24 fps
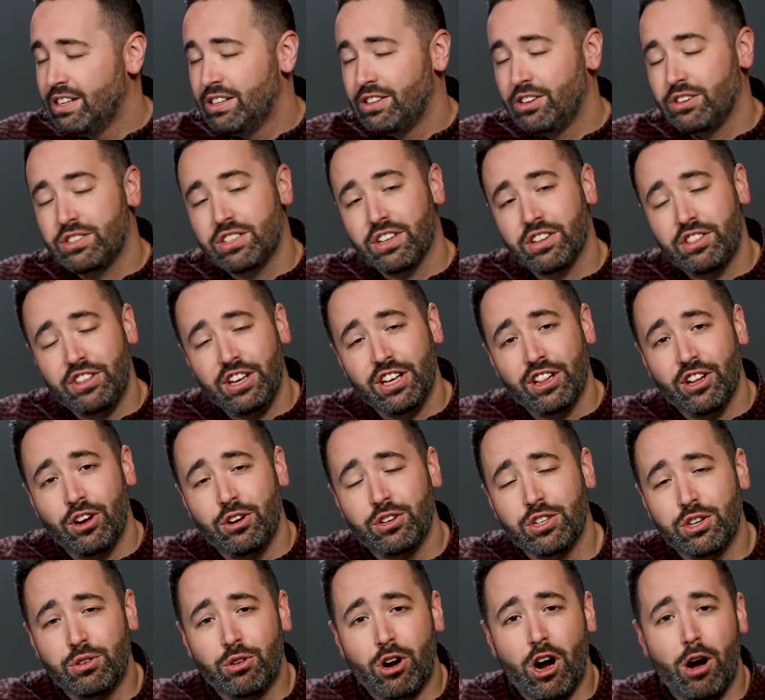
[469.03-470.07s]
There's a
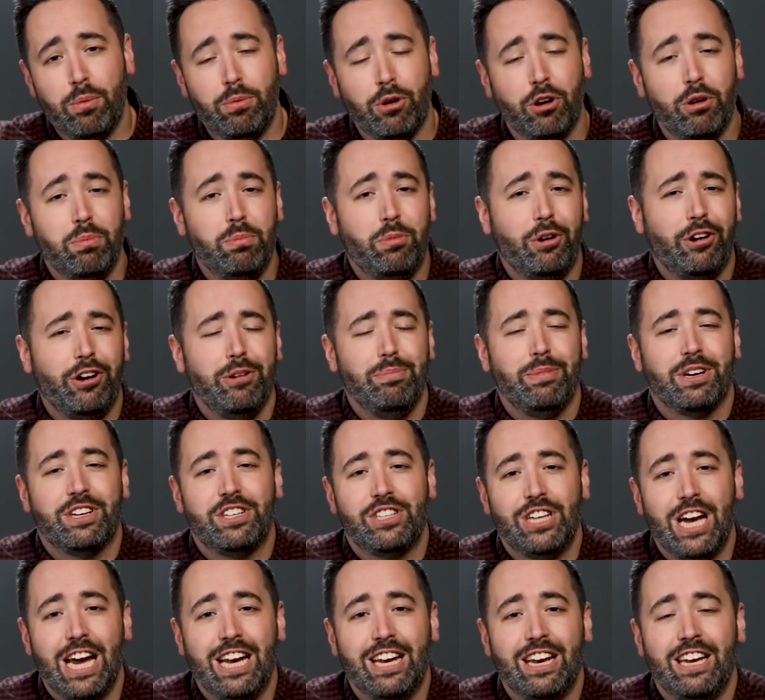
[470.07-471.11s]
theologian, Robert Murray
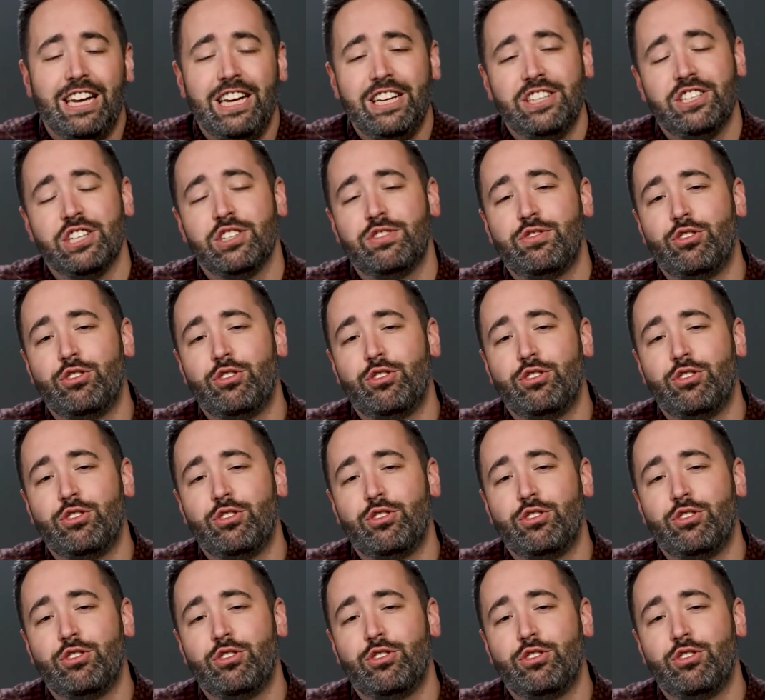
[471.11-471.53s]
McShane, and he says,